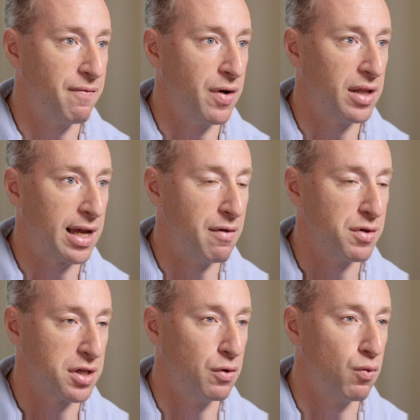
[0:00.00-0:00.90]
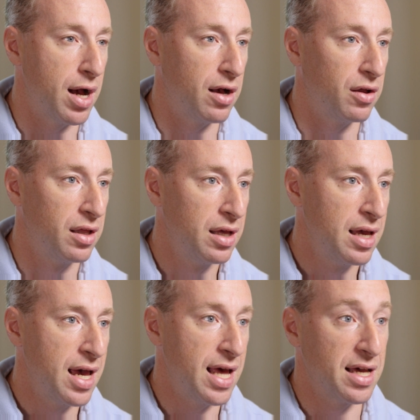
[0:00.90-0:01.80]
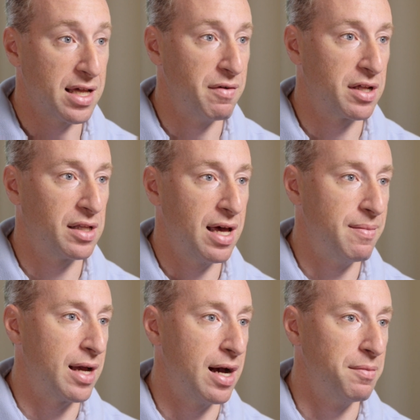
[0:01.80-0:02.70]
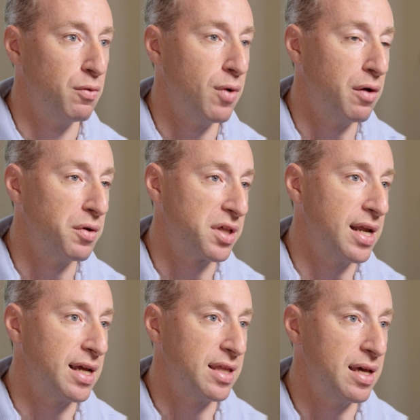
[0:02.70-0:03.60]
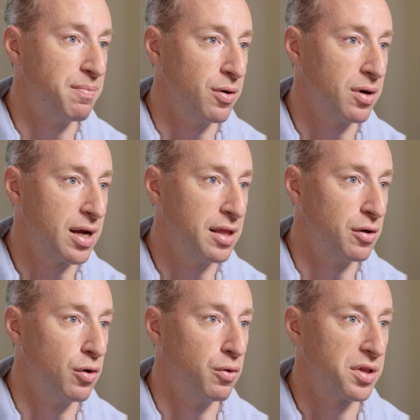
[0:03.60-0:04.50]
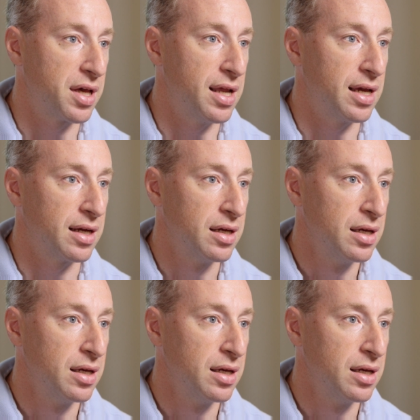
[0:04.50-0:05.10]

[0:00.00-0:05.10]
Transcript: felt like I was in a well, and as I was climbing up, the well was getting deeper and the hole was getting